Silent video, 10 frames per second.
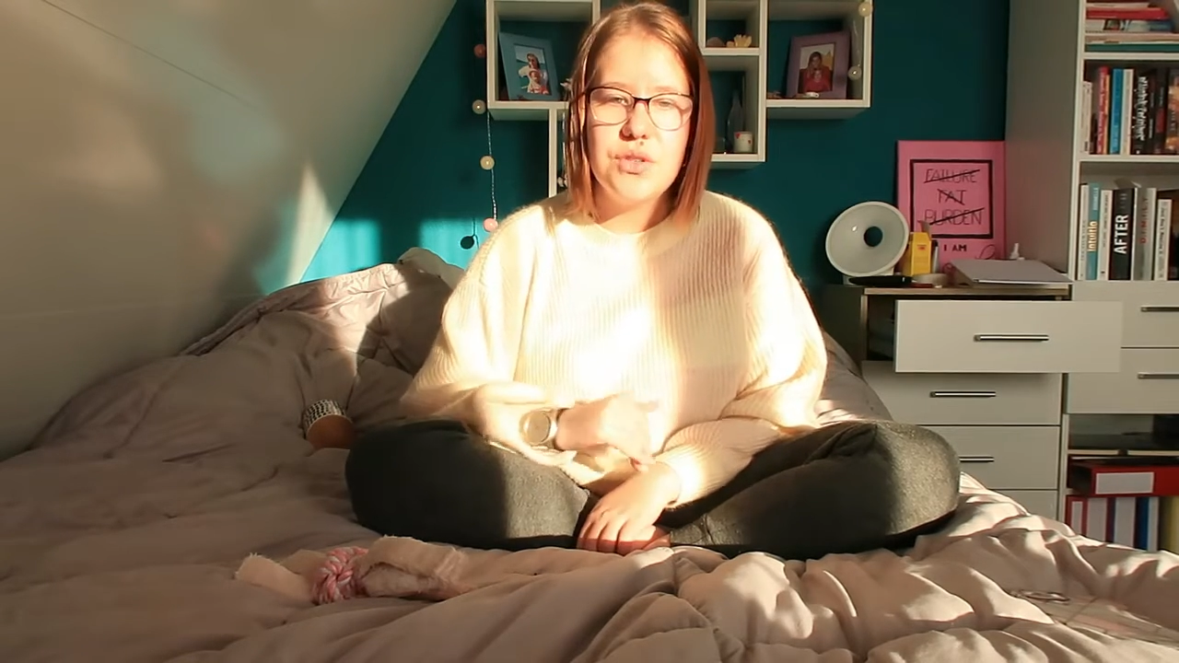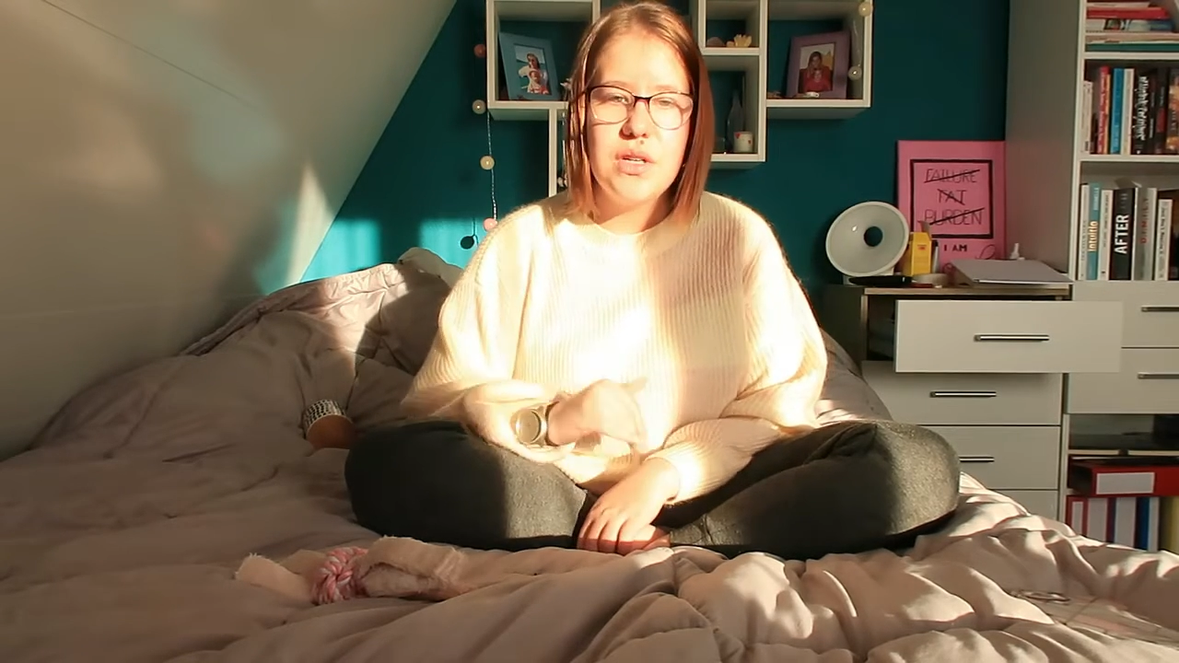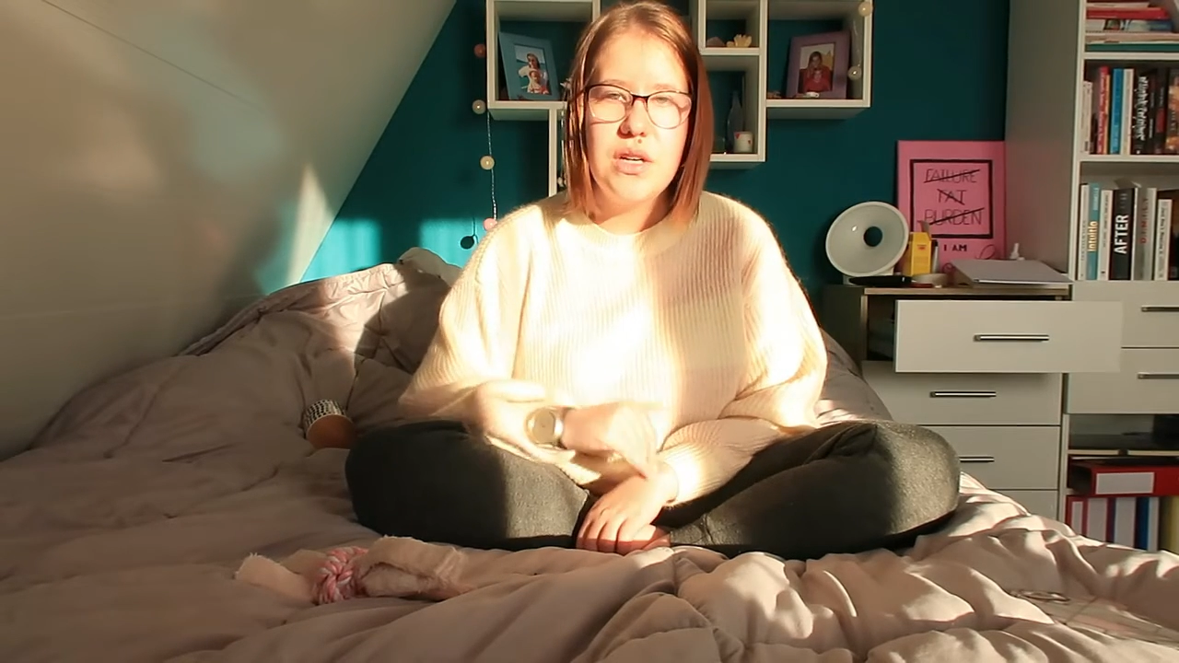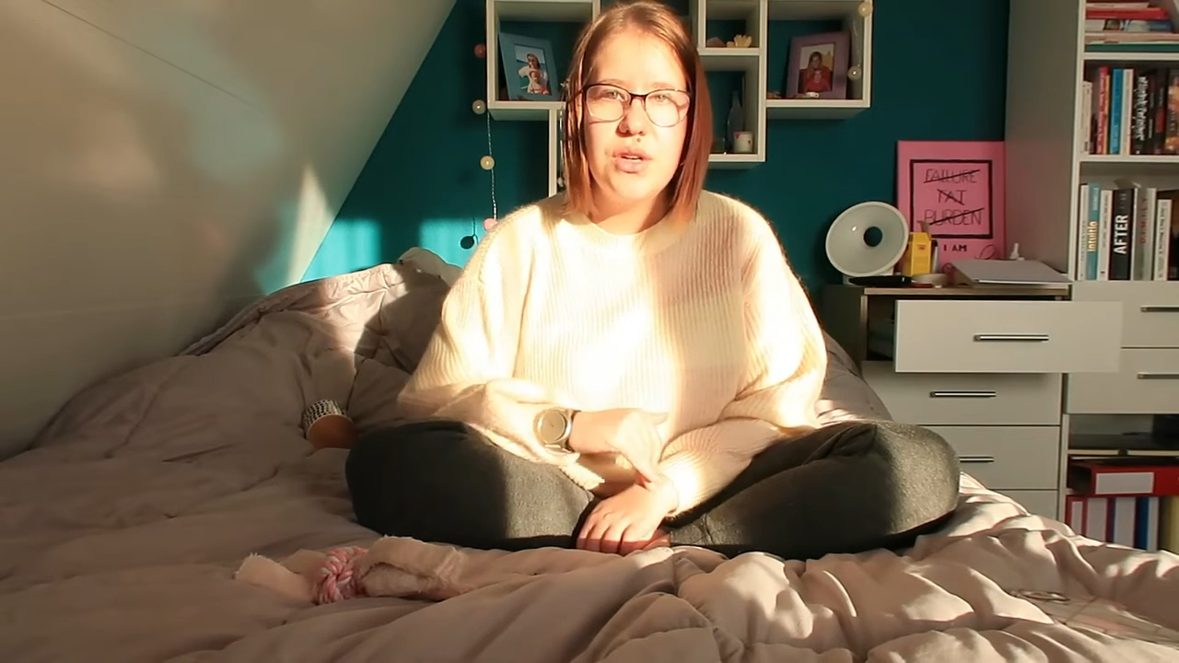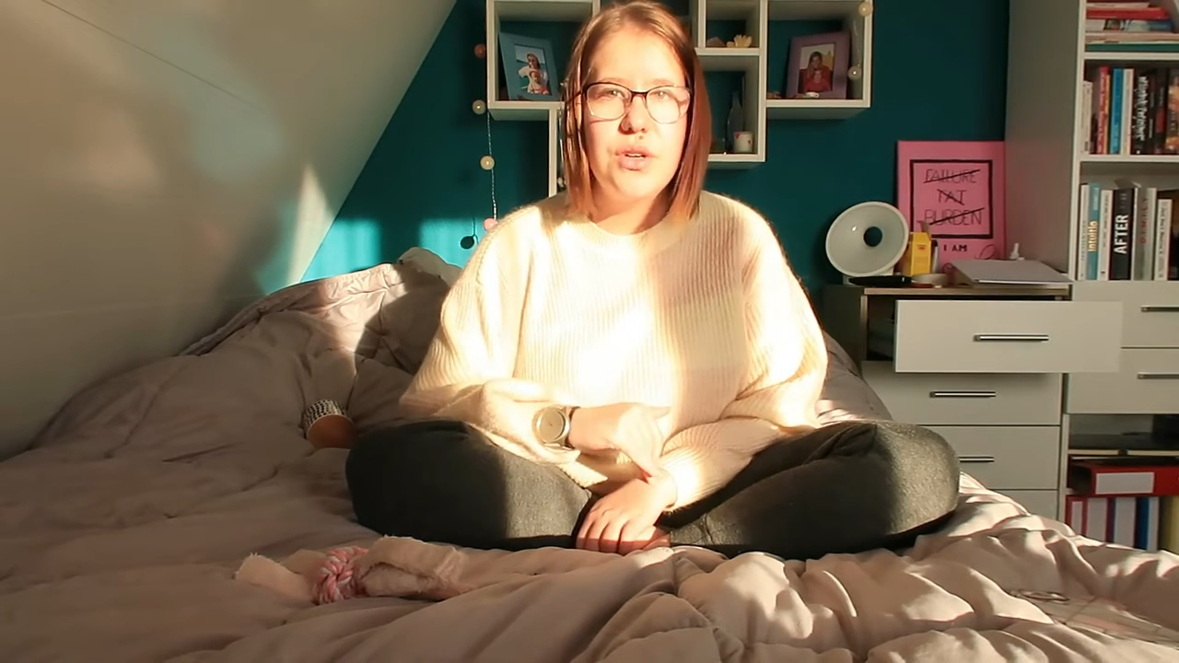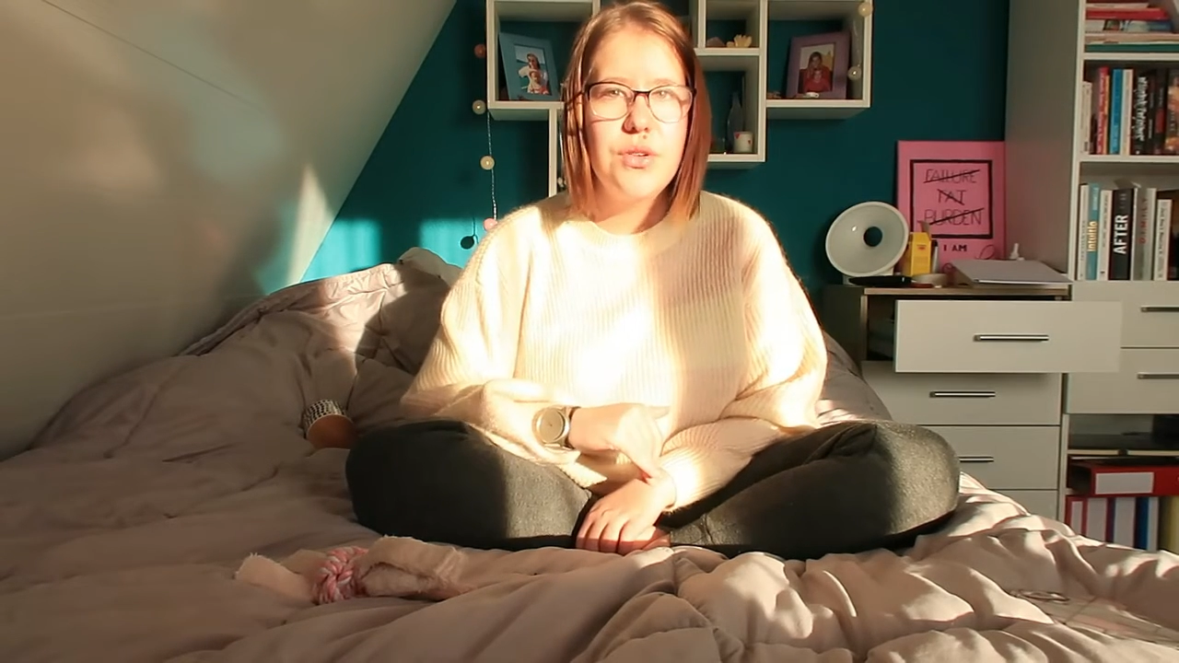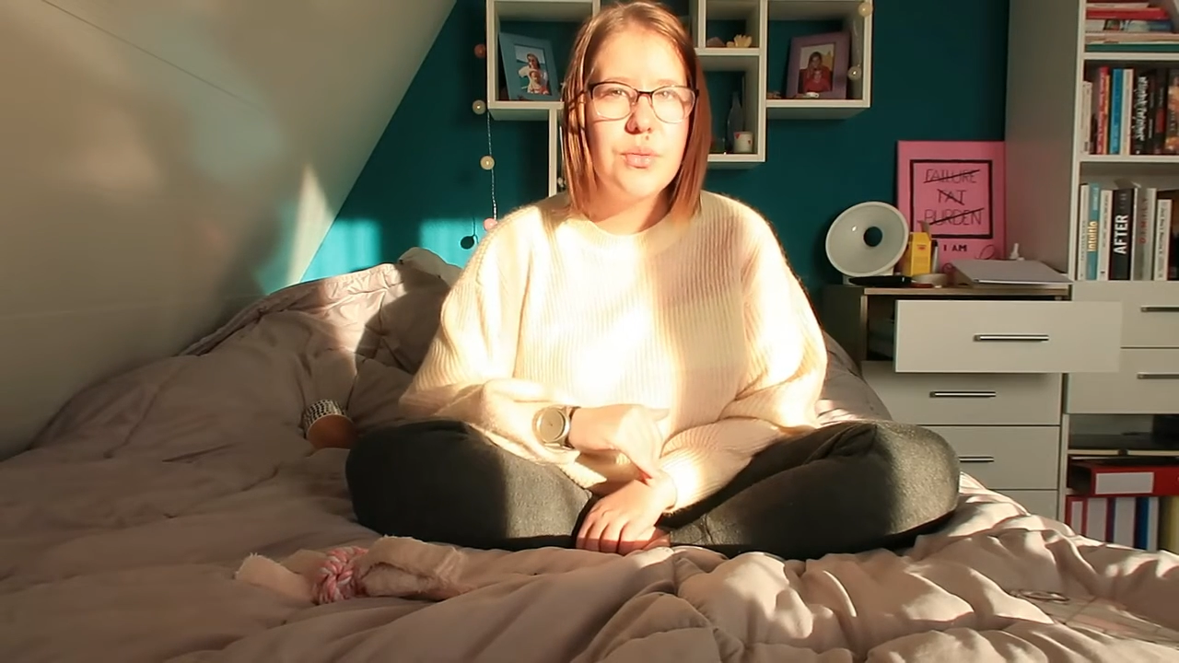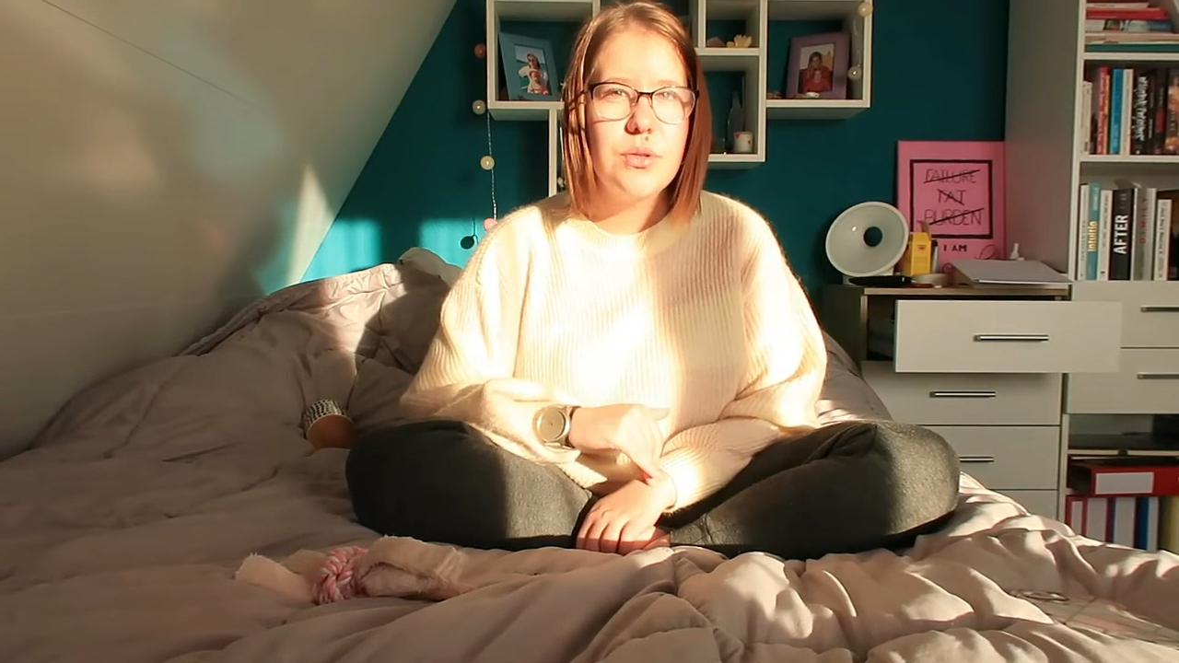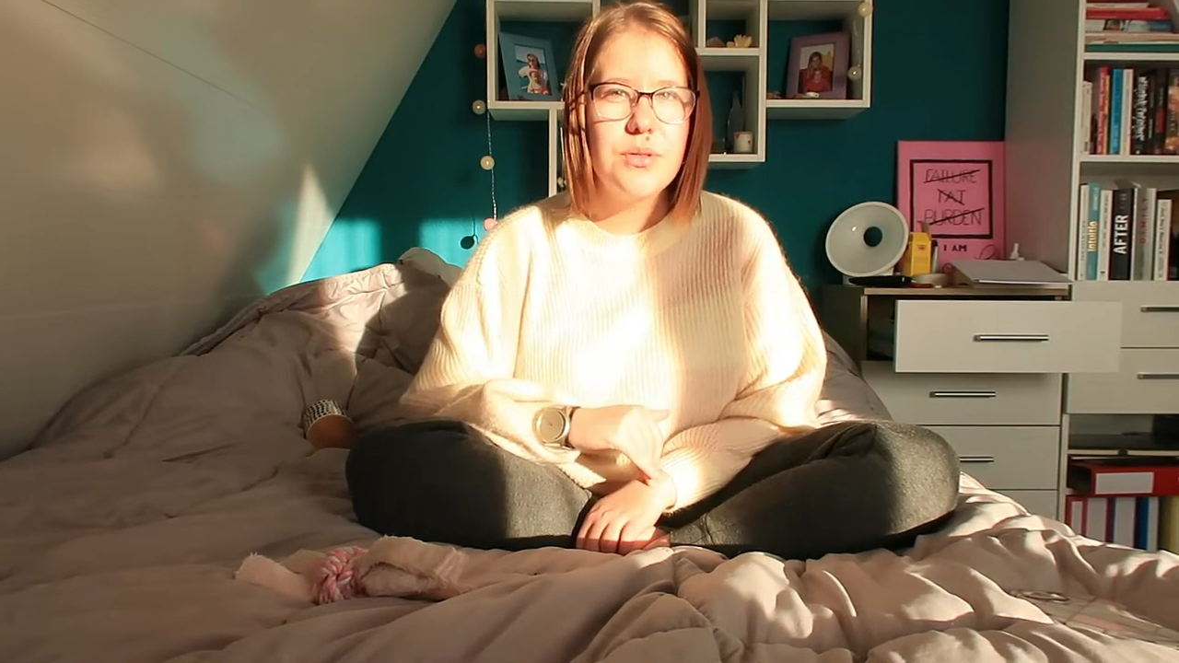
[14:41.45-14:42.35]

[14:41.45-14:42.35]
train her to